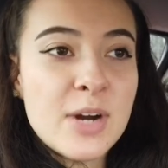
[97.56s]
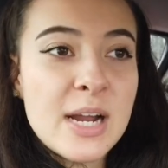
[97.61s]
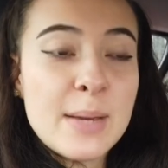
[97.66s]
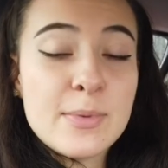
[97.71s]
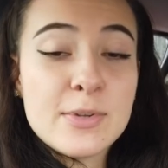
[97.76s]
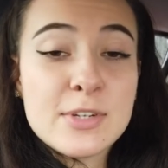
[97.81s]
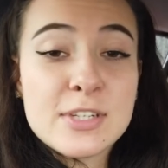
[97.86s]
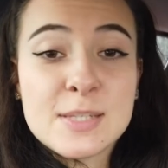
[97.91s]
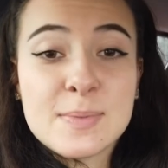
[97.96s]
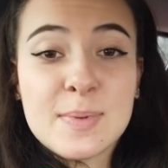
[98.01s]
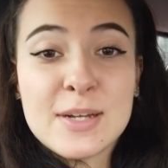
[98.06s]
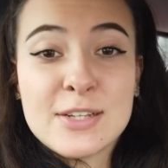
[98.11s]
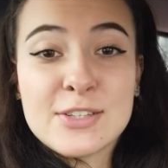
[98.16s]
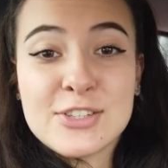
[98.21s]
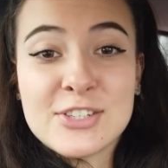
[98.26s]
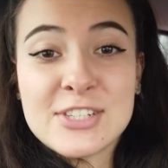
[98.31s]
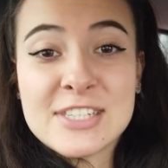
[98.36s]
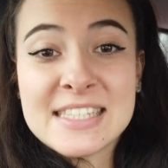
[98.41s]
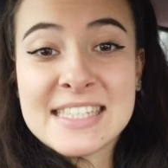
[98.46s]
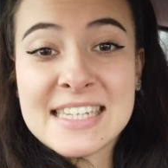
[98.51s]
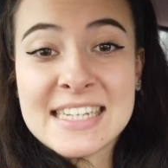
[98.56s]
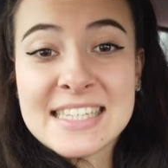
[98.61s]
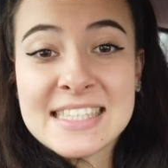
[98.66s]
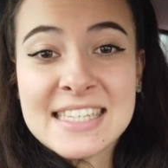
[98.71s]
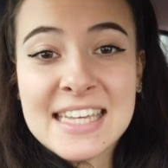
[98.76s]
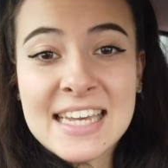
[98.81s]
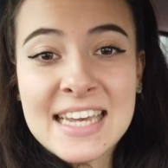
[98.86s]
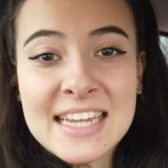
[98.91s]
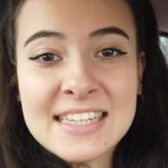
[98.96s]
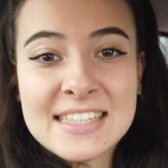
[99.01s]
We're able to sponsor
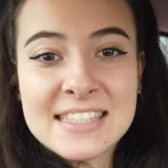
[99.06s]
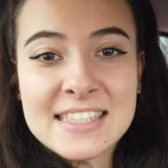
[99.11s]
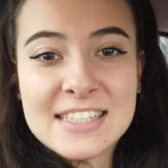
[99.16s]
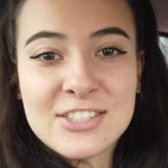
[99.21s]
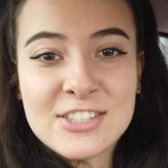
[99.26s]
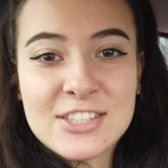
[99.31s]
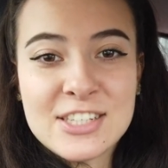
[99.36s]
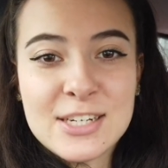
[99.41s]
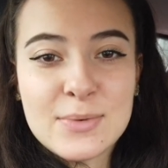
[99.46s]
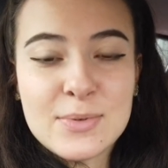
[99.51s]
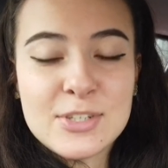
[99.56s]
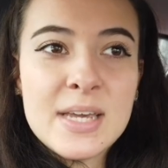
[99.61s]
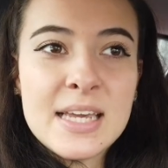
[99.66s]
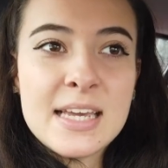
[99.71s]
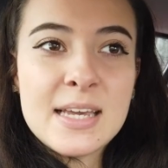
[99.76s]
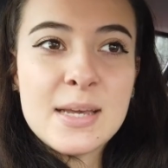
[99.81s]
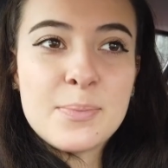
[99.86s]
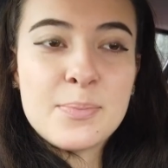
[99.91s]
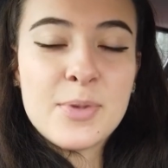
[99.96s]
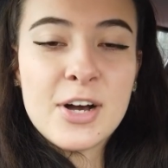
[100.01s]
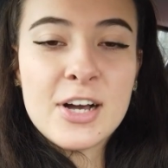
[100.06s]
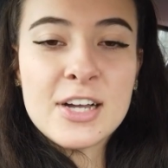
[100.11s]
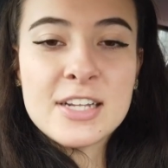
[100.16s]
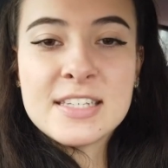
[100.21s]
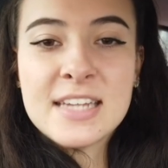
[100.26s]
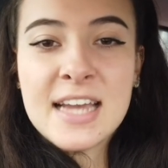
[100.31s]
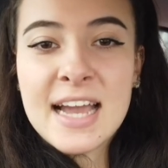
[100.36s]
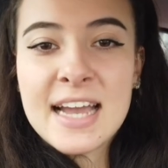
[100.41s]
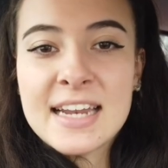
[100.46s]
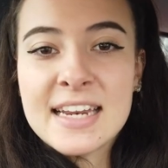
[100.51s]
six kids this year. We
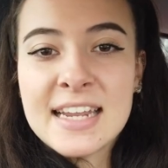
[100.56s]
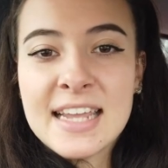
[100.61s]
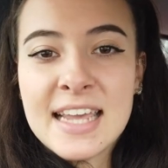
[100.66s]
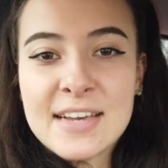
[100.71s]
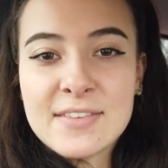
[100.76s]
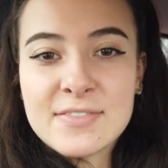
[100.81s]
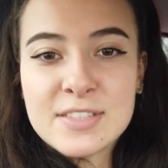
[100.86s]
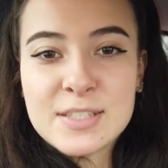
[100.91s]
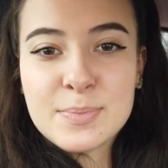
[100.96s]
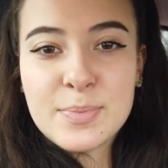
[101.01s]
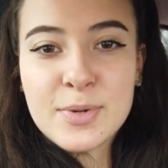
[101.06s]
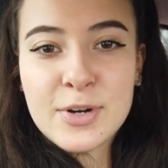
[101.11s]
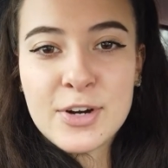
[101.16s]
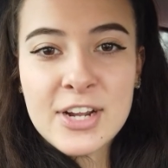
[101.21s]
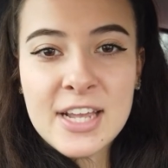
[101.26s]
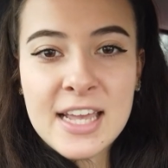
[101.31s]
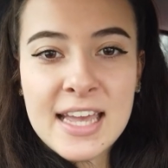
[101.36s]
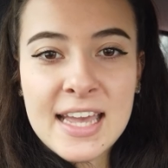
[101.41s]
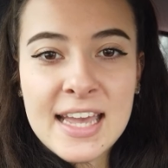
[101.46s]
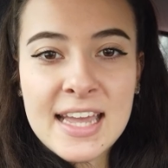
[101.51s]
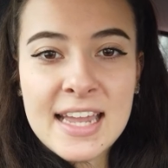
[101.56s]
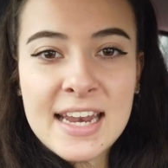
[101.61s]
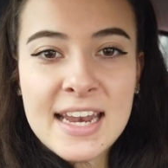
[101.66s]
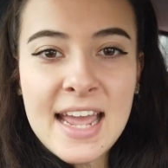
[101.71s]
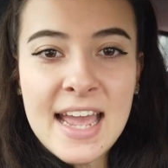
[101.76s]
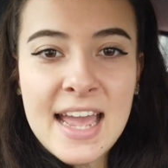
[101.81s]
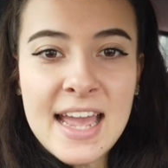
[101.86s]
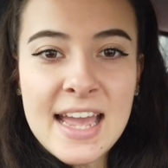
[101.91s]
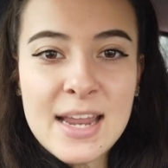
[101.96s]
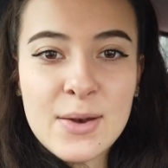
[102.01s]
bought 10 gifts per kid,
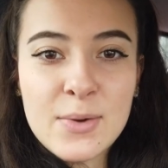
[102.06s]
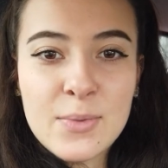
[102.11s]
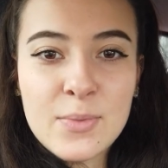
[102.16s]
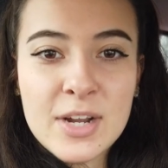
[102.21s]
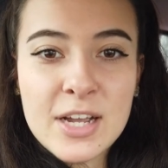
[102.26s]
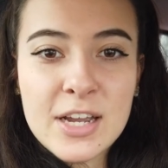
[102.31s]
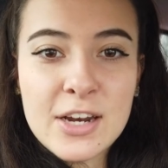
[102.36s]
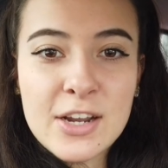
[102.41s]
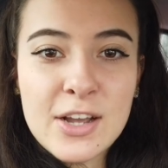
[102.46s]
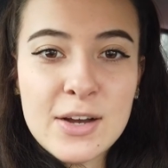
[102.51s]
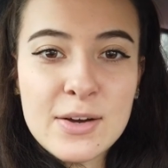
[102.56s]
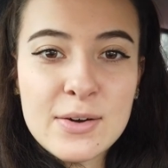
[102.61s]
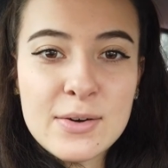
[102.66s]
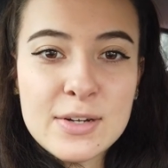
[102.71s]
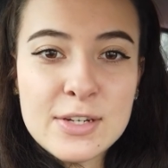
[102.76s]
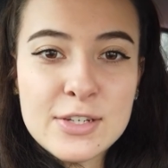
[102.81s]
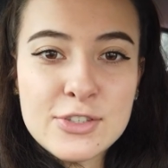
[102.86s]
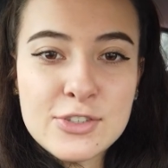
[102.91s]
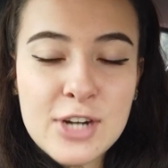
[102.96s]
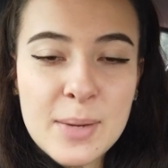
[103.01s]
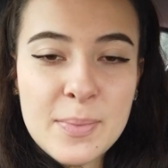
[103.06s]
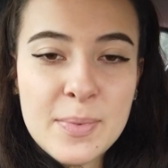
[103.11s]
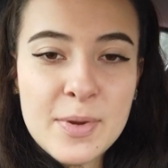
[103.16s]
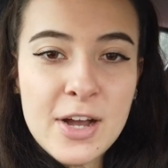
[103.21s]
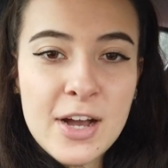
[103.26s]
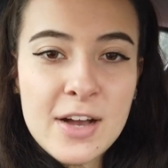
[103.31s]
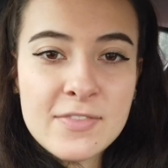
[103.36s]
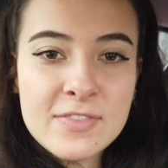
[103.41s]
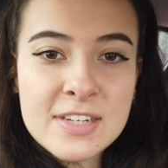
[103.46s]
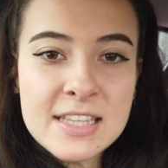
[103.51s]
and we're going to go go drop it
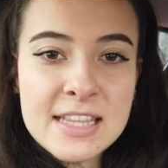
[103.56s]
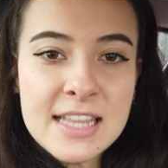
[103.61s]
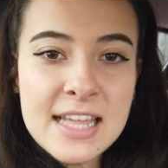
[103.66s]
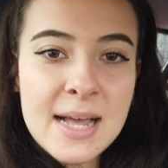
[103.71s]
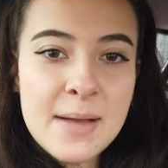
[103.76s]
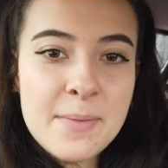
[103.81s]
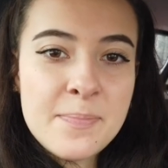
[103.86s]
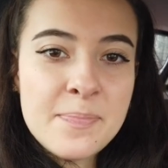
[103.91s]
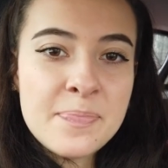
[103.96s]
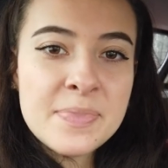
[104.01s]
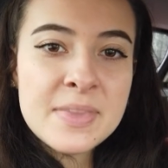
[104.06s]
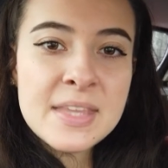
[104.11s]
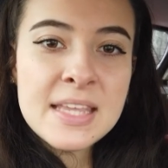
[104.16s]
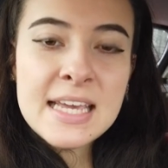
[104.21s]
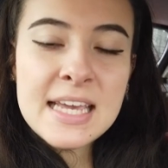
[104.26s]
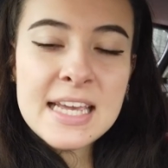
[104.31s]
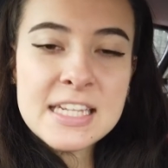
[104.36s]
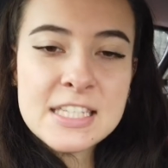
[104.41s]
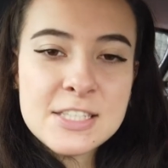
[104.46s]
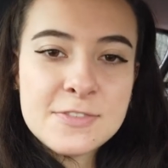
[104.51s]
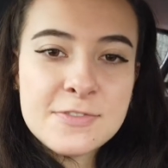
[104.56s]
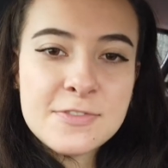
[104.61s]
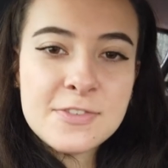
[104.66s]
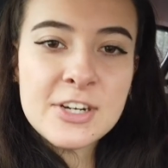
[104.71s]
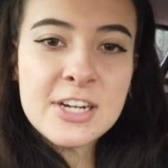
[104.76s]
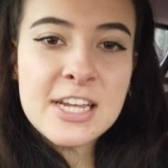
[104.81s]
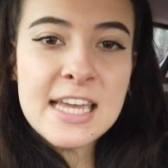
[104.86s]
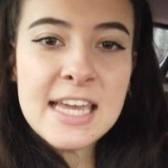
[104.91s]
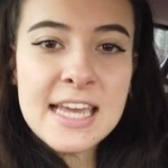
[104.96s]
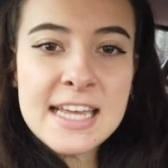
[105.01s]
off to them. It's
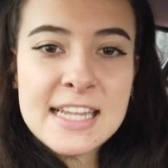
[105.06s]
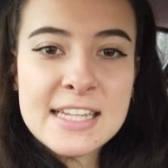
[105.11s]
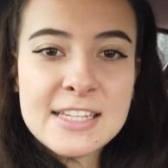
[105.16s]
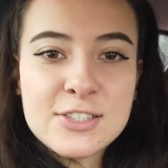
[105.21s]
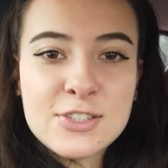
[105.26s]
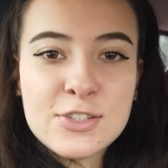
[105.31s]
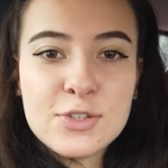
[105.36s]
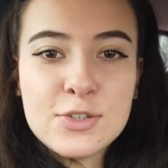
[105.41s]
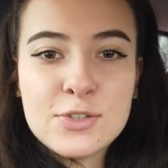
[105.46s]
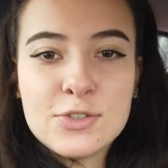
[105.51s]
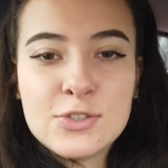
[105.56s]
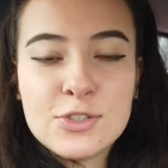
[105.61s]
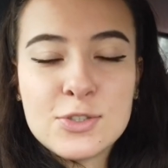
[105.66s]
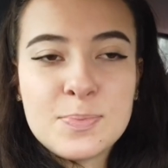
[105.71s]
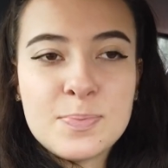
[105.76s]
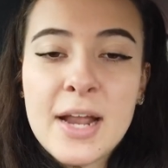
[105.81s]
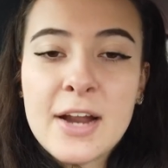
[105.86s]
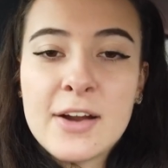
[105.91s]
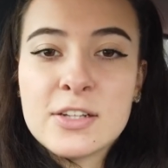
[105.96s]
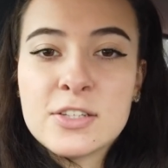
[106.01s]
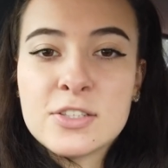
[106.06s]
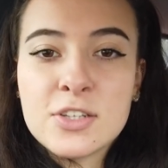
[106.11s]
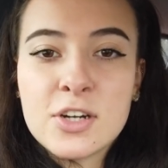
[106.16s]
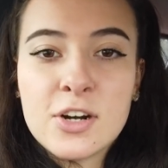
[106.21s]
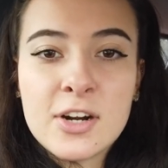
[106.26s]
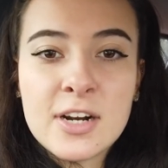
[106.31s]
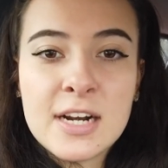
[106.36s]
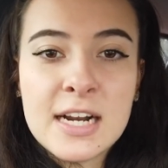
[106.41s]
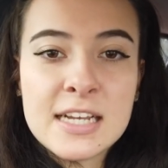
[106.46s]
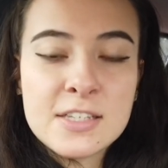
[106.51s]
for kids whose parents
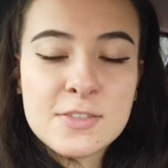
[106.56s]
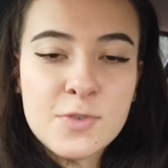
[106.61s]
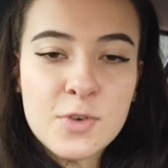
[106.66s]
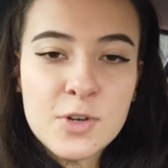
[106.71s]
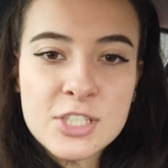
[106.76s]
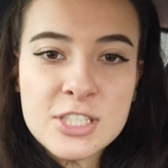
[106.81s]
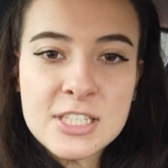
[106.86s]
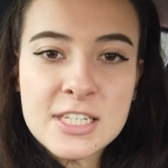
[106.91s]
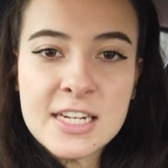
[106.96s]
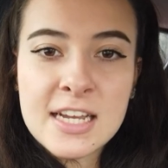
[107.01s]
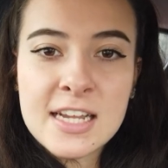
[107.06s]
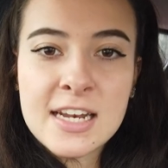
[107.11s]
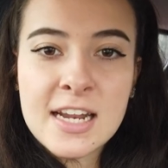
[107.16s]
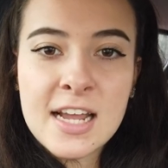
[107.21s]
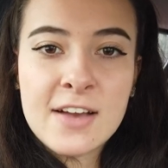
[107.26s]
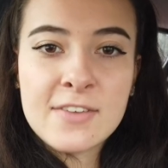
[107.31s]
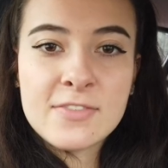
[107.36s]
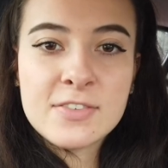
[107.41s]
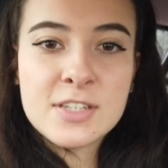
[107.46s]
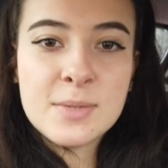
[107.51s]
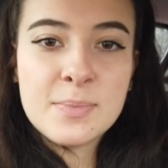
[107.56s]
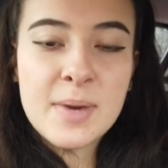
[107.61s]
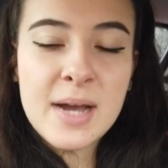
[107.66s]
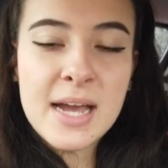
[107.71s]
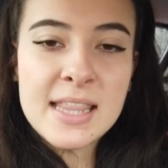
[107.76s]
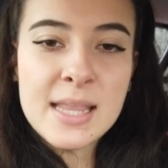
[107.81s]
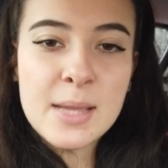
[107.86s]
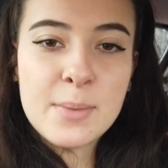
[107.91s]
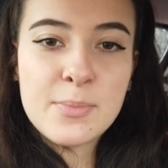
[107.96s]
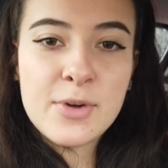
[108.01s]
aren't as fortunate enough to
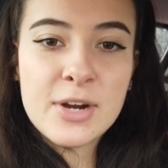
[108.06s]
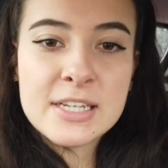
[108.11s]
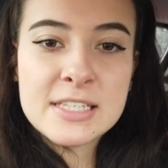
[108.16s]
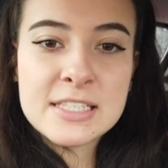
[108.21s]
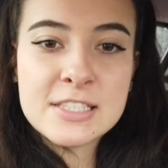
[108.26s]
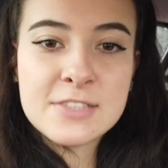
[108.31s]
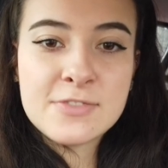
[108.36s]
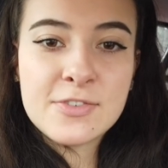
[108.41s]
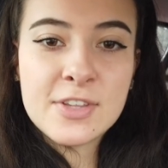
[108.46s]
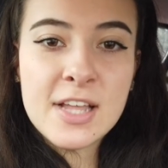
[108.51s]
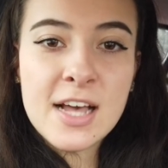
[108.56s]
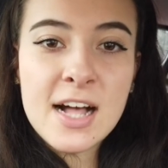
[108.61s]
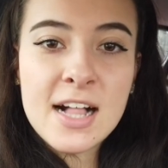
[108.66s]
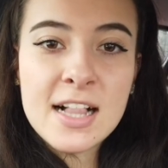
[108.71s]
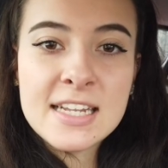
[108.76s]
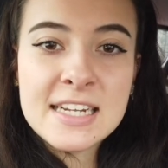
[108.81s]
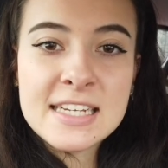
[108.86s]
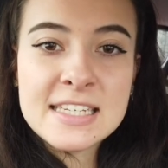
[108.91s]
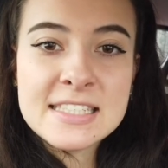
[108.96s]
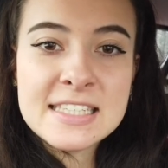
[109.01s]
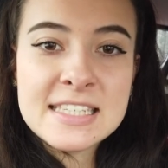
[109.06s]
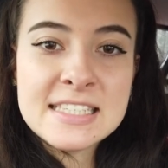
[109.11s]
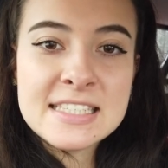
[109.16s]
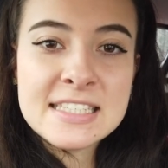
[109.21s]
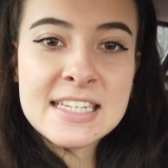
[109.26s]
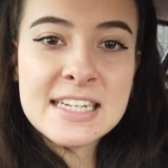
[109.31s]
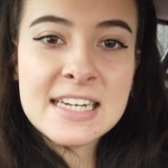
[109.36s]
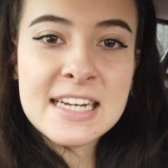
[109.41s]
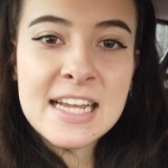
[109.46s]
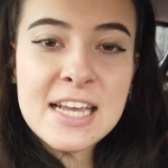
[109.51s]
buy them presents for the holiday
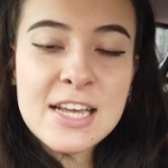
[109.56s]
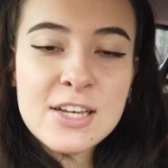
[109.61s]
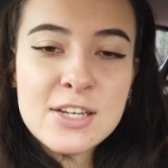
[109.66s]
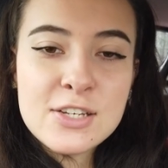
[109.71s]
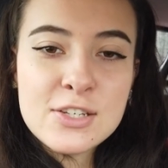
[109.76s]
season,